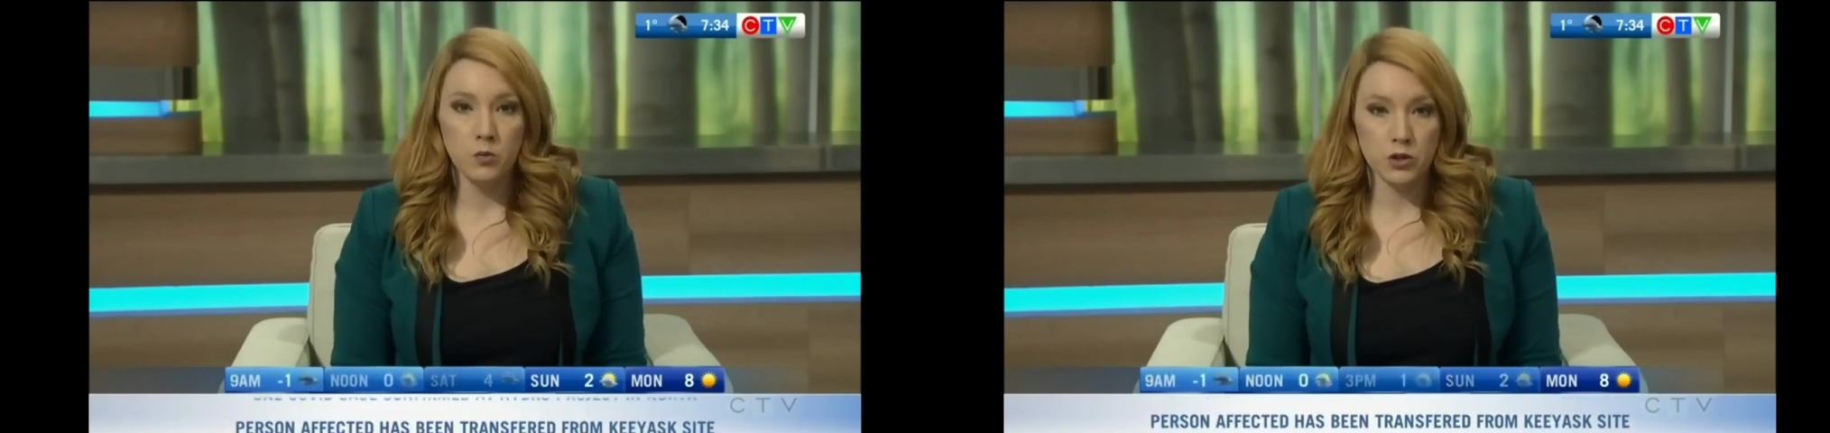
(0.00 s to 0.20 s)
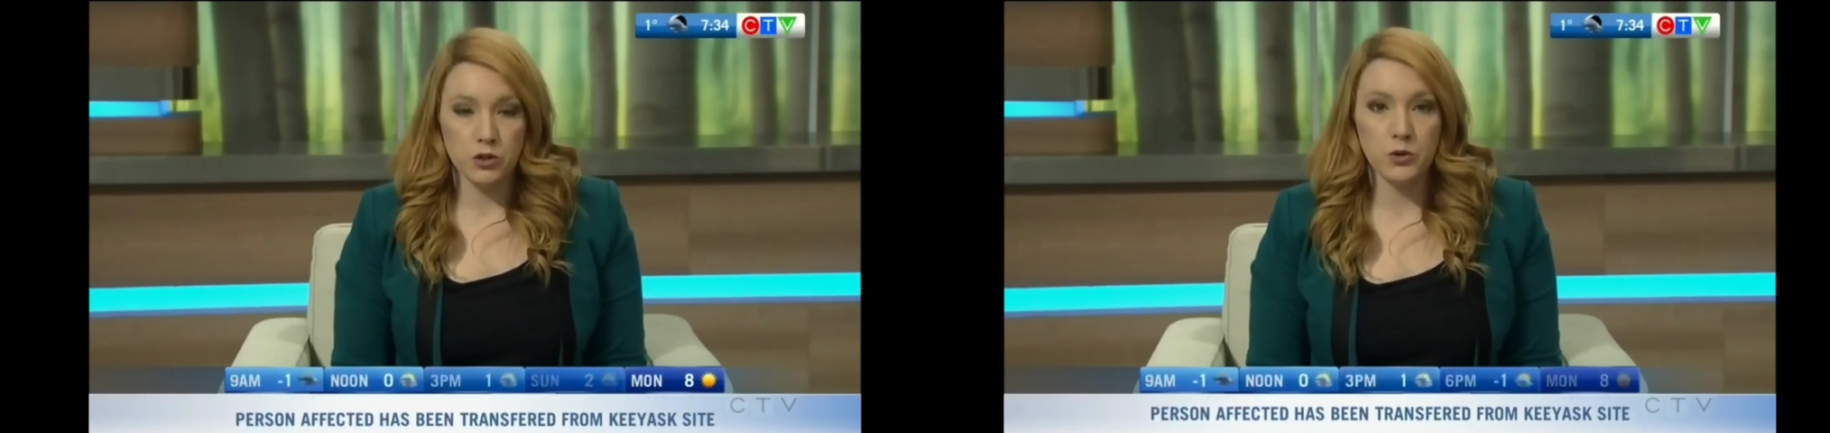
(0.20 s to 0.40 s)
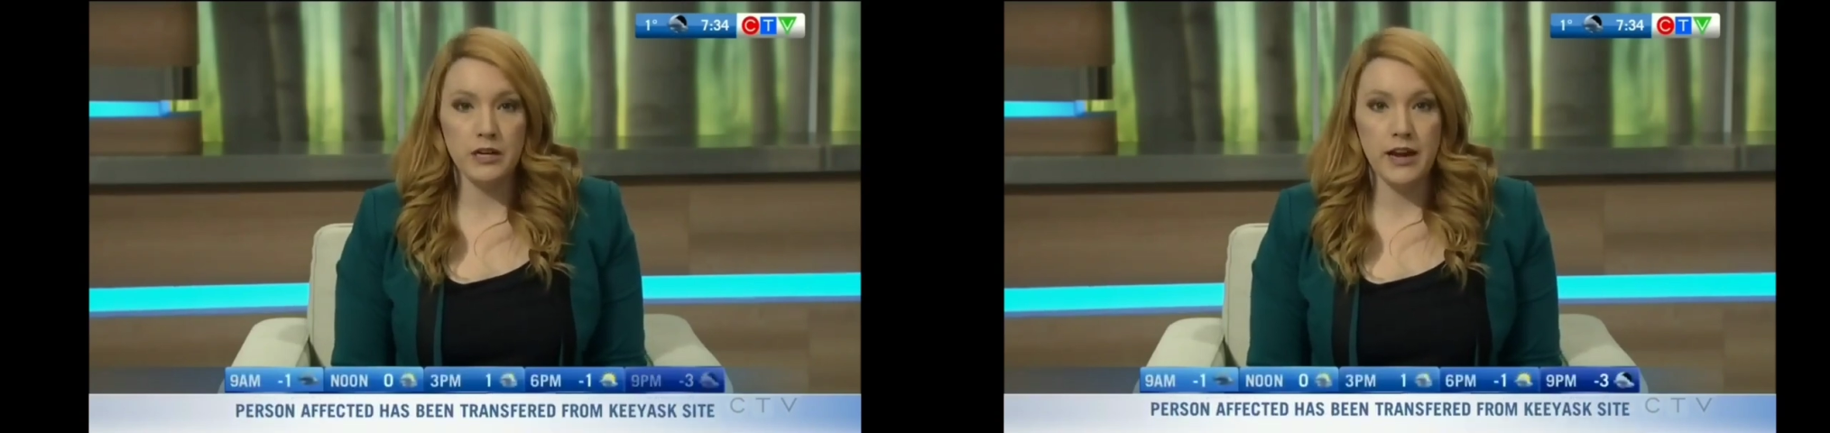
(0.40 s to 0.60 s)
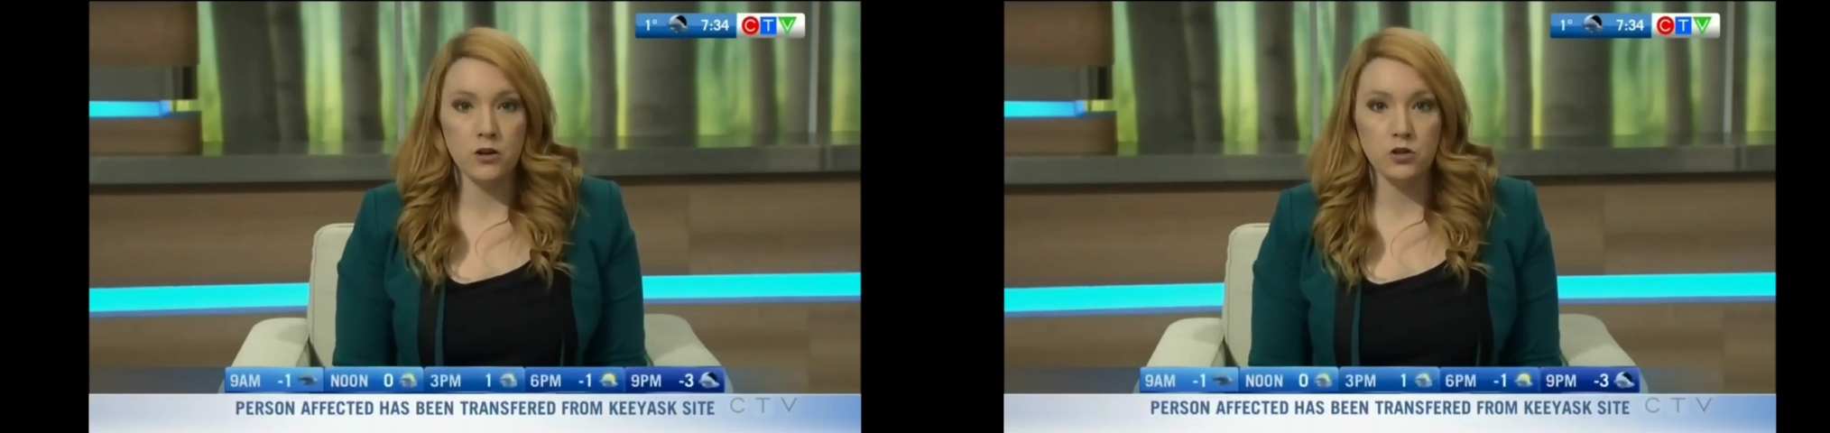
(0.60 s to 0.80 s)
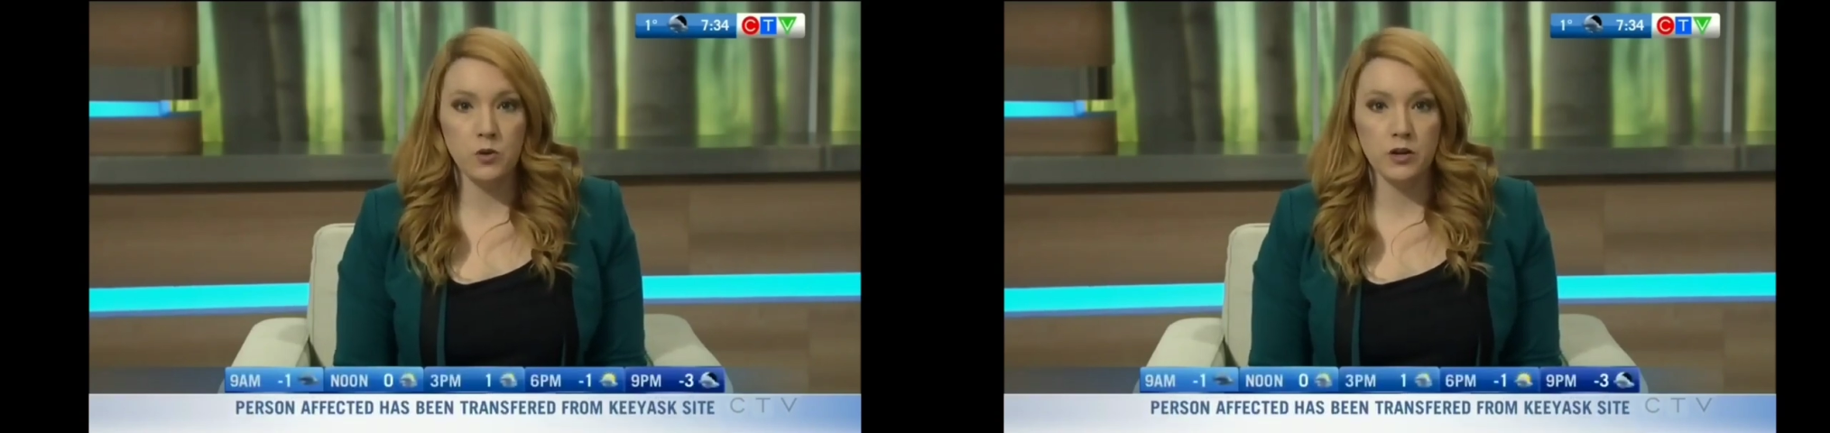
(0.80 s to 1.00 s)
we're turning
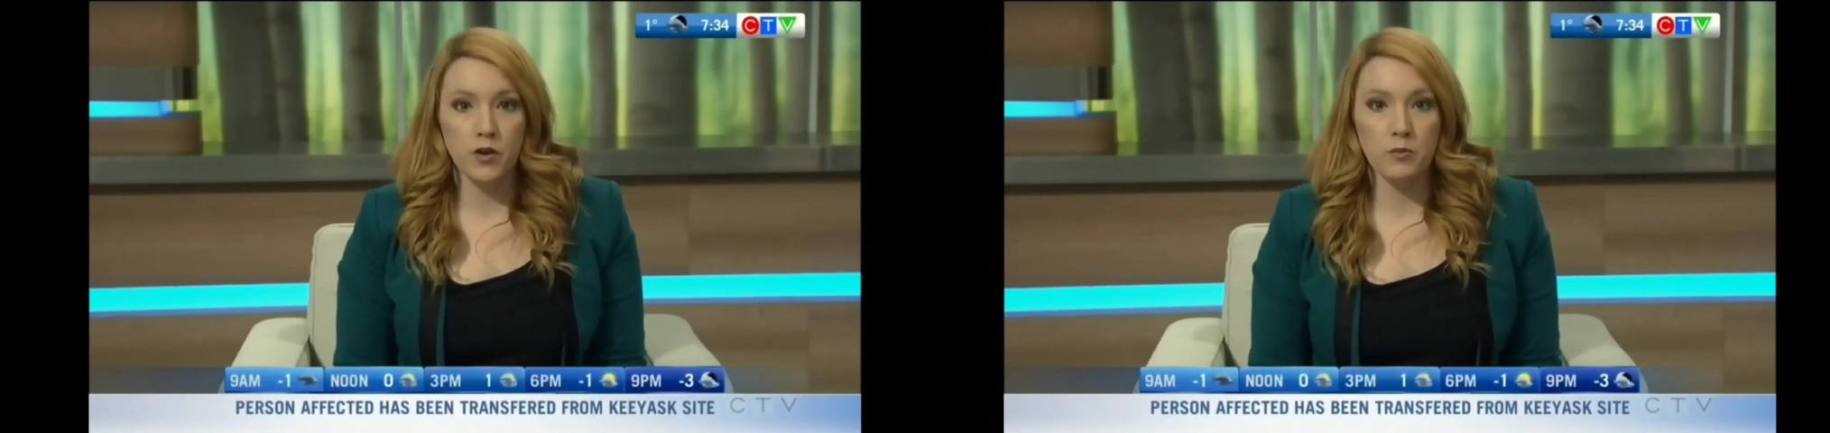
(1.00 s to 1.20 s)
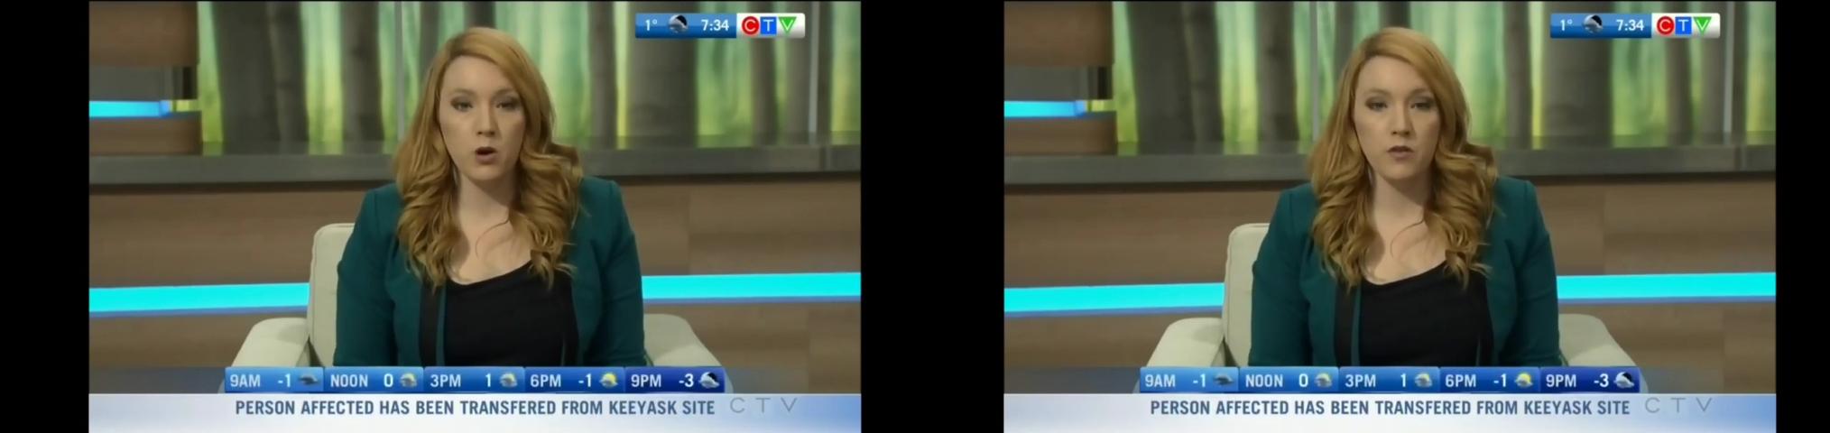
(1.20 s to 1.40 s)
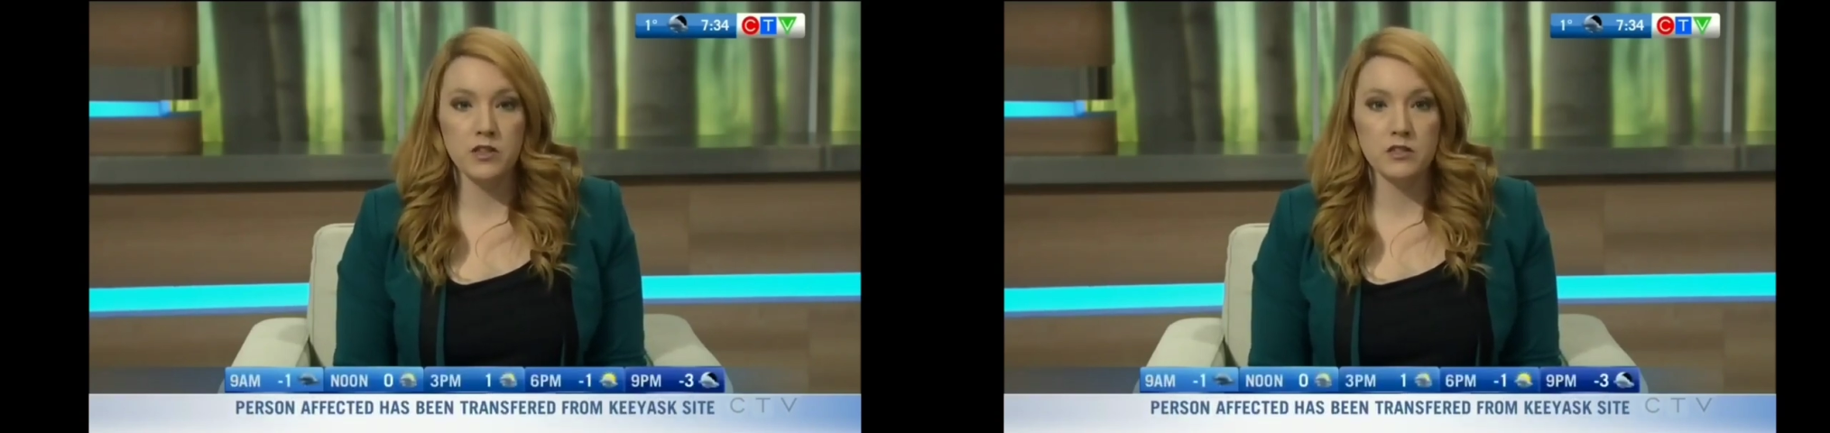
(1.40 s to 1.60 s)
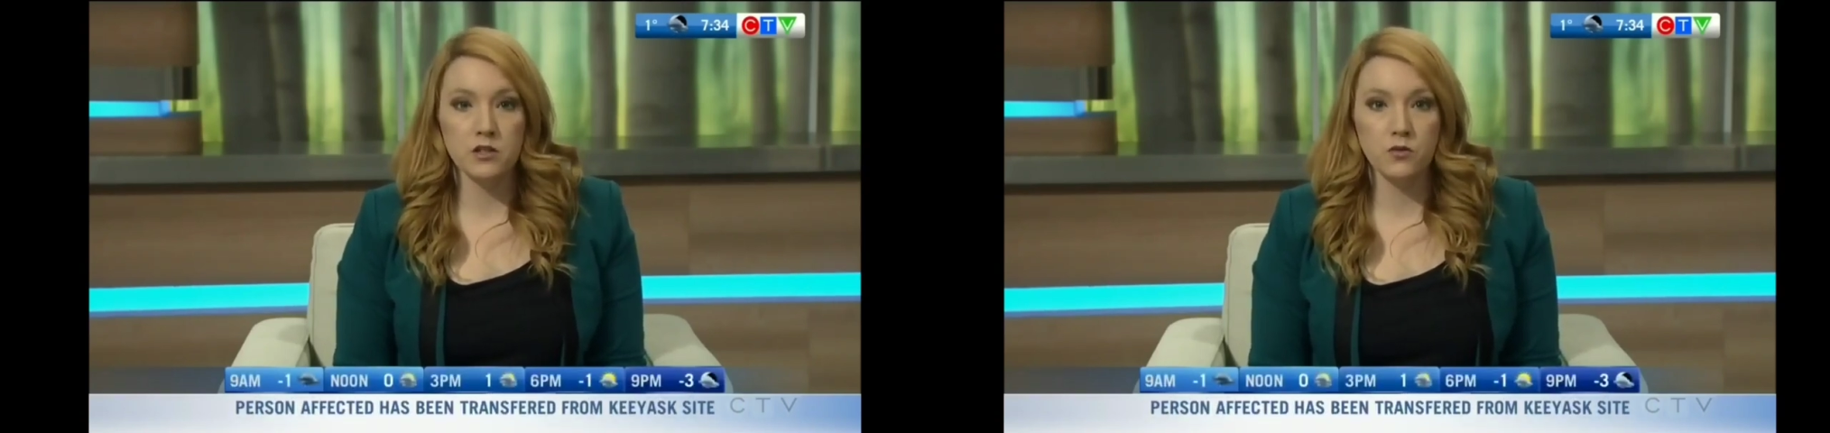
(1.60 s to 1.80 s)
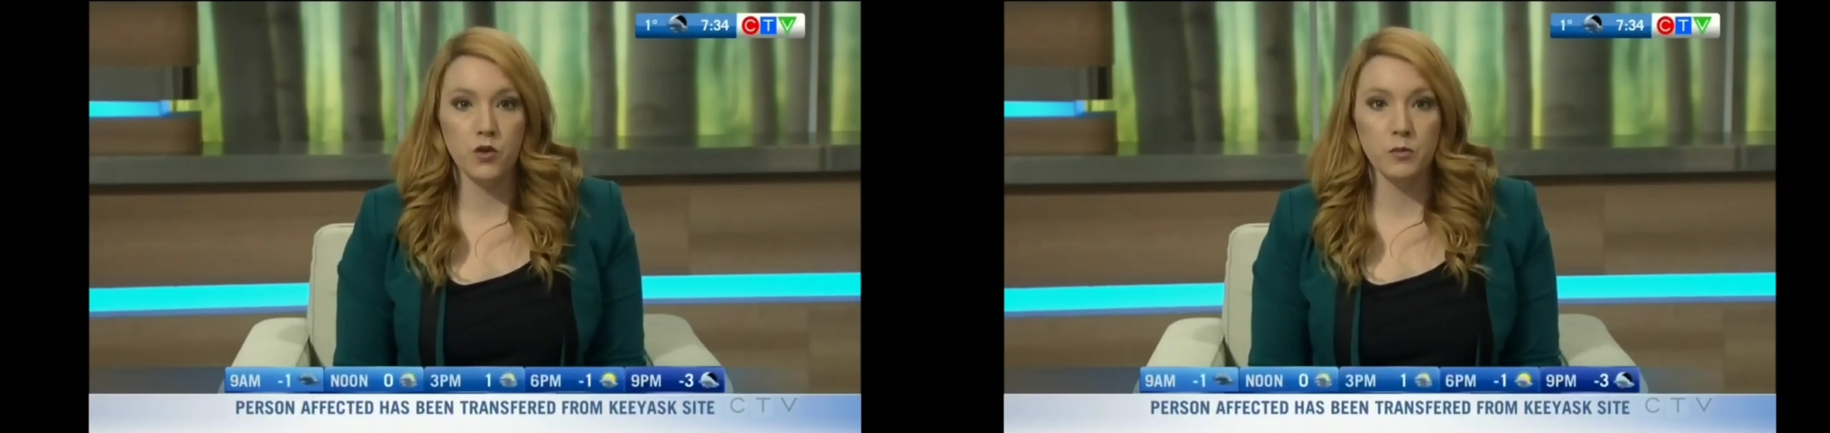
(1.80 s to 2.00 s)
now to one of our
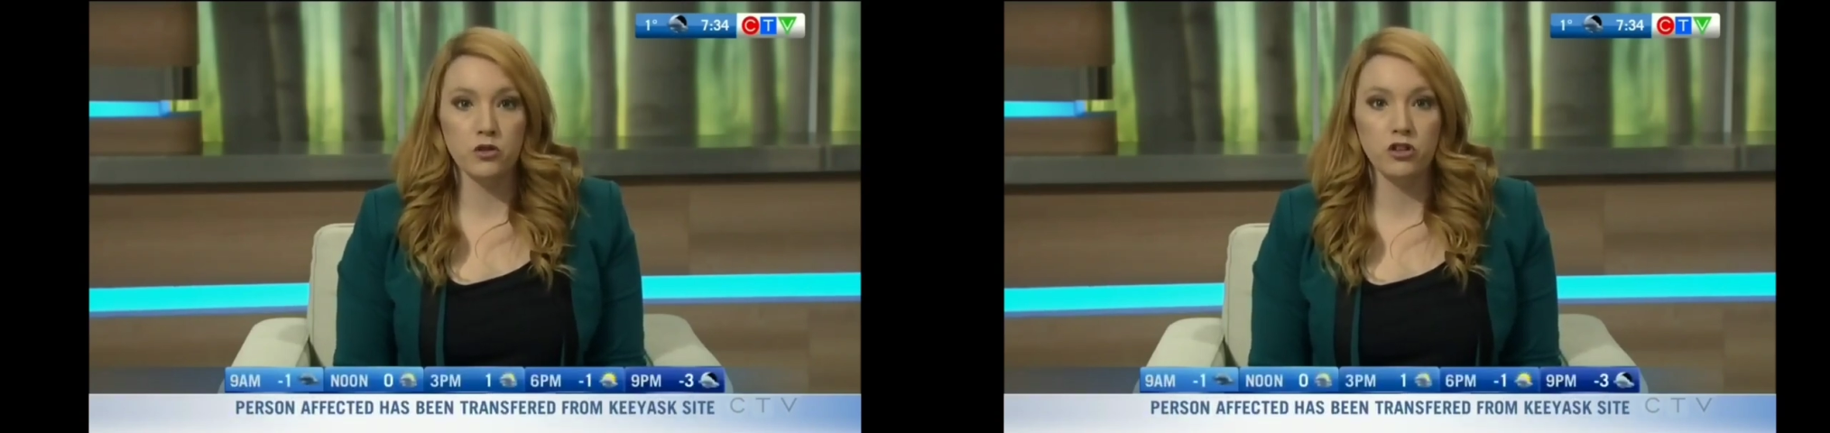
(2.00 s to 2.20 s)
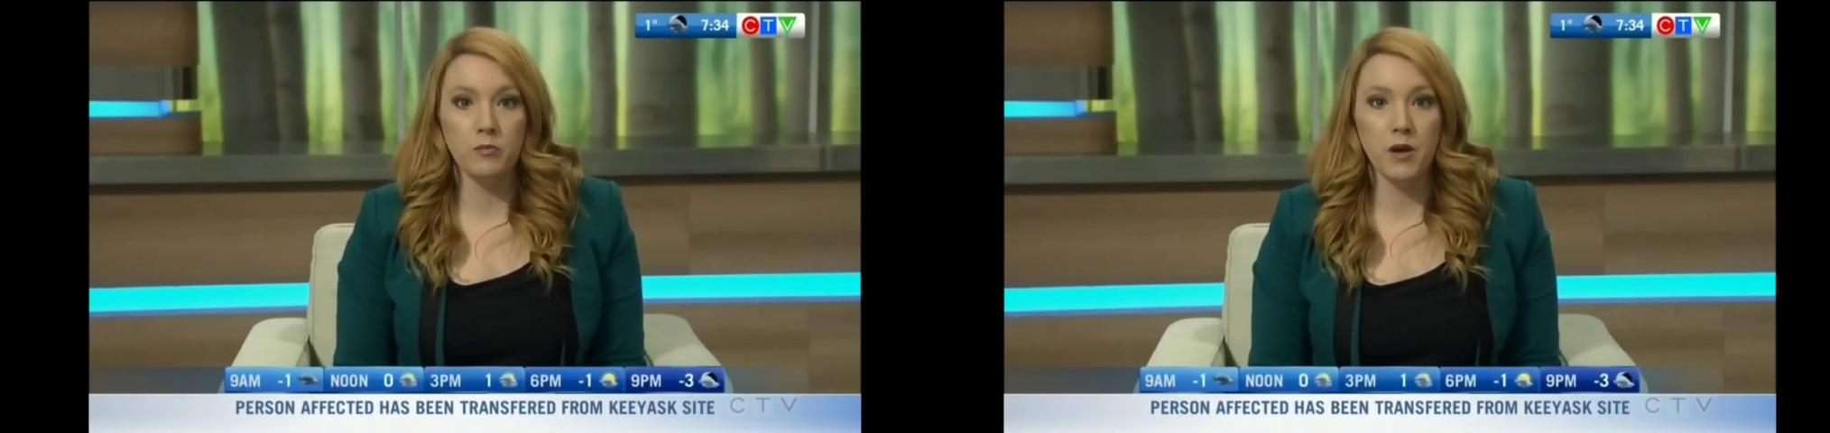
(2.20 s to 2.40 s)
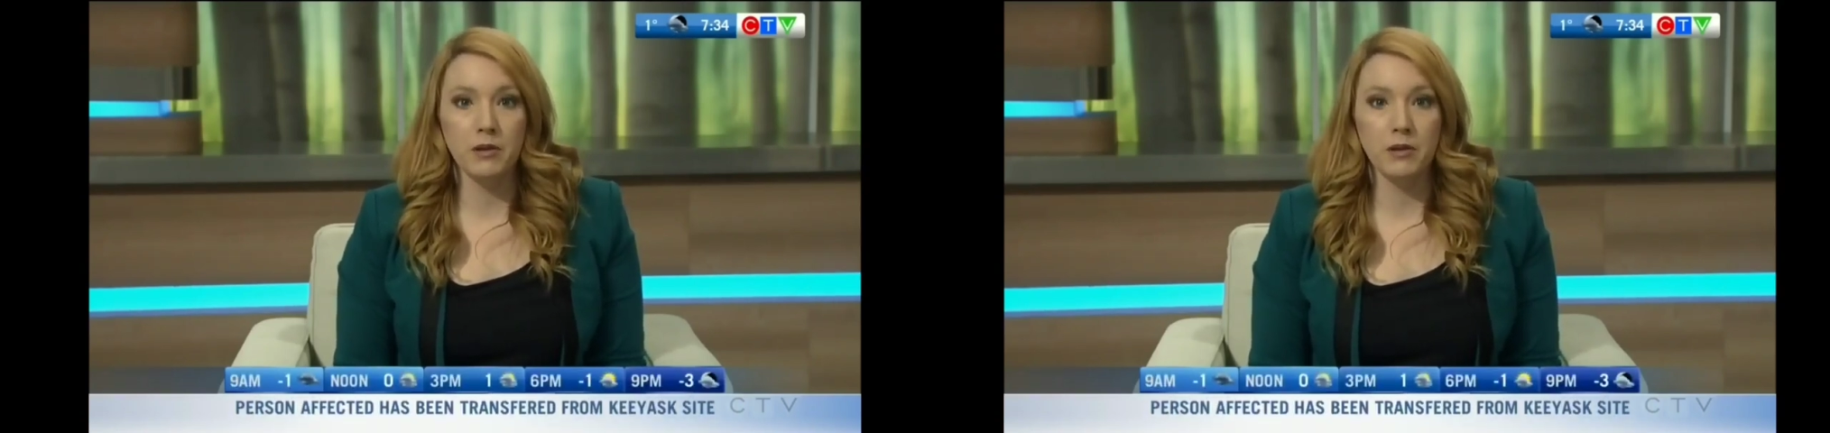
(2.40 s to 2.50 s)
province's former chief